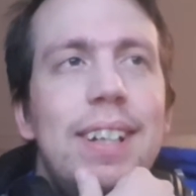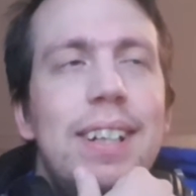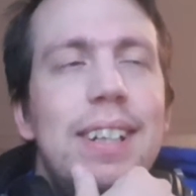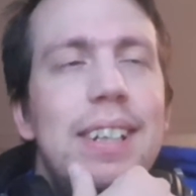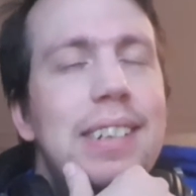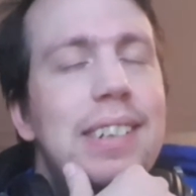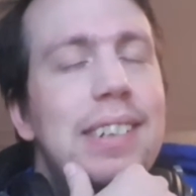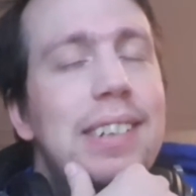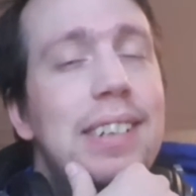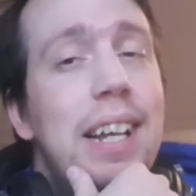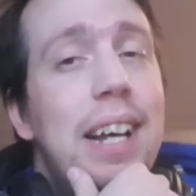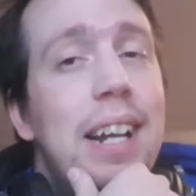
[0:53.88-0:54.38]

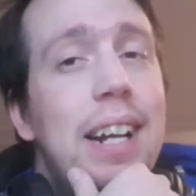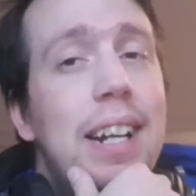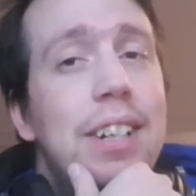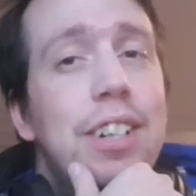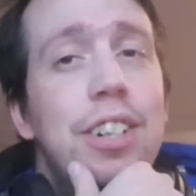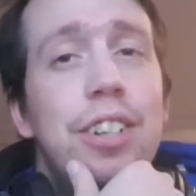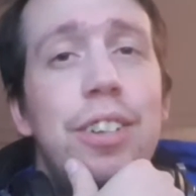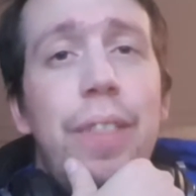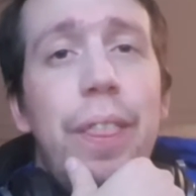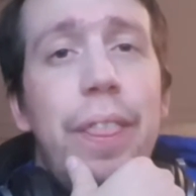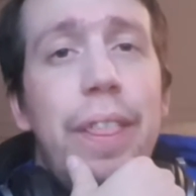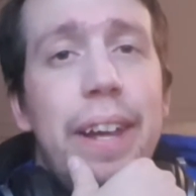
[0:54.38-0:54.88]
it's not a
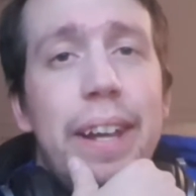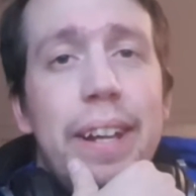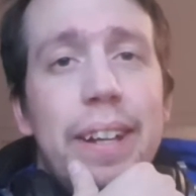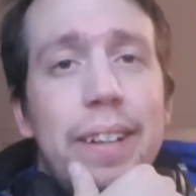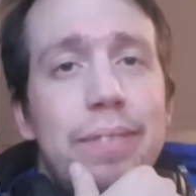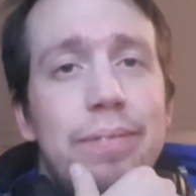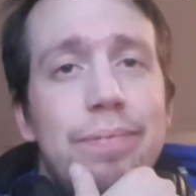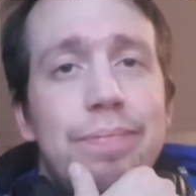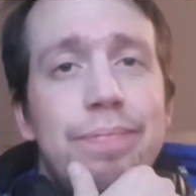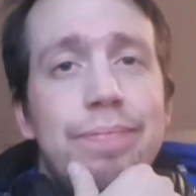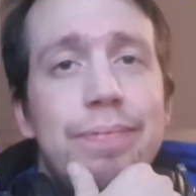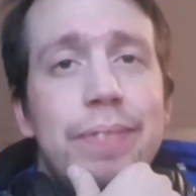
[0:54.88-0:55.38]
good
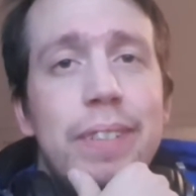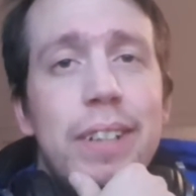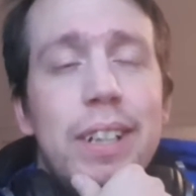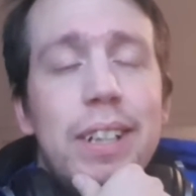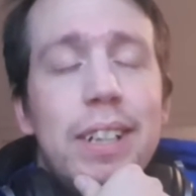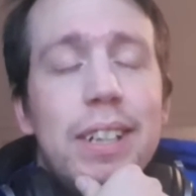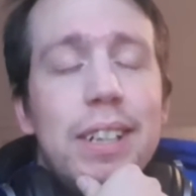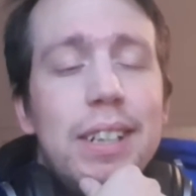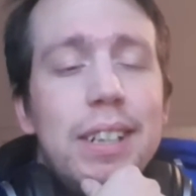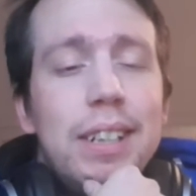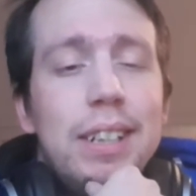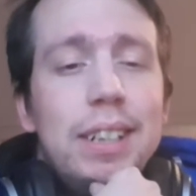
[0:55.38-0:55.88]
thing
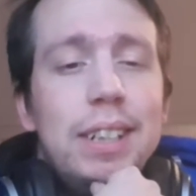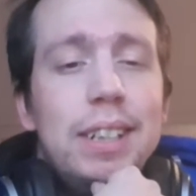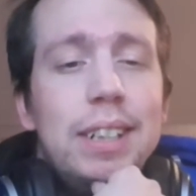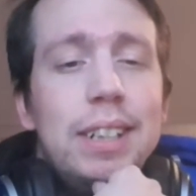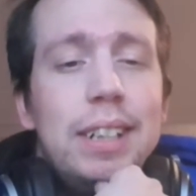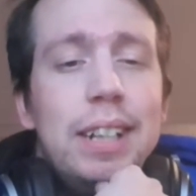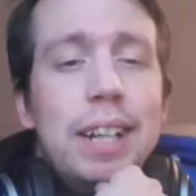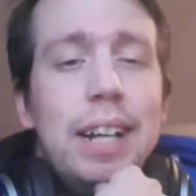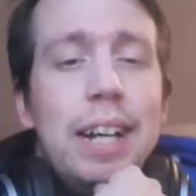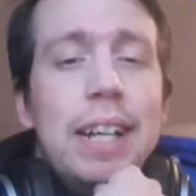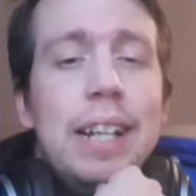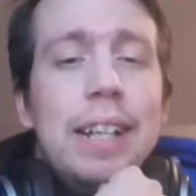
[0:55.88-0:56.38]

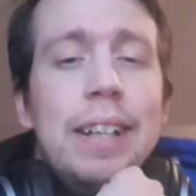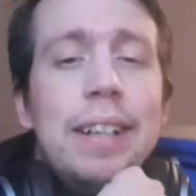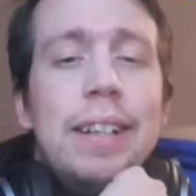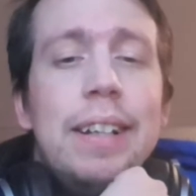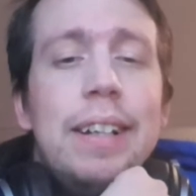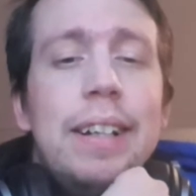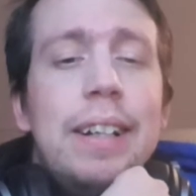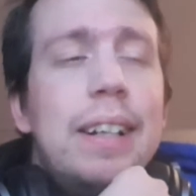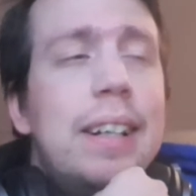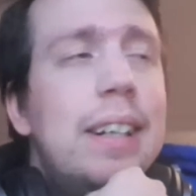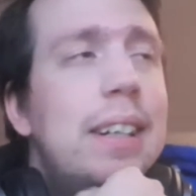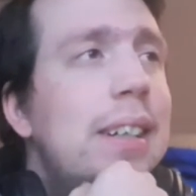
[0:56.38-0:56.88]
and
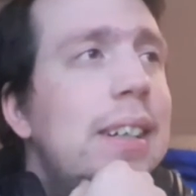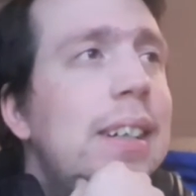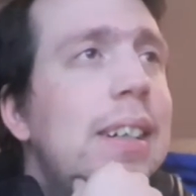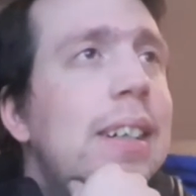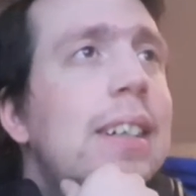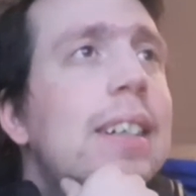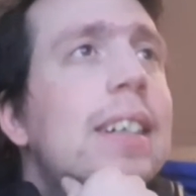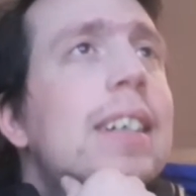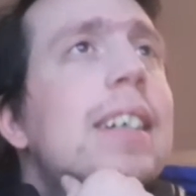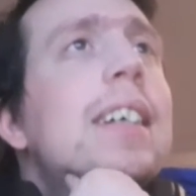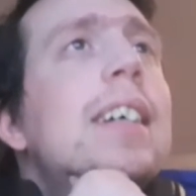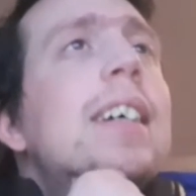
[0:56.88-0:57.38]

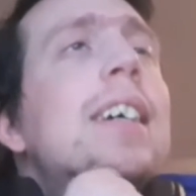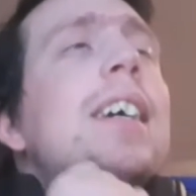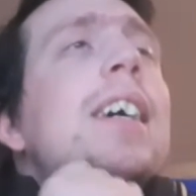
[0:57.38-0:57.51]
uh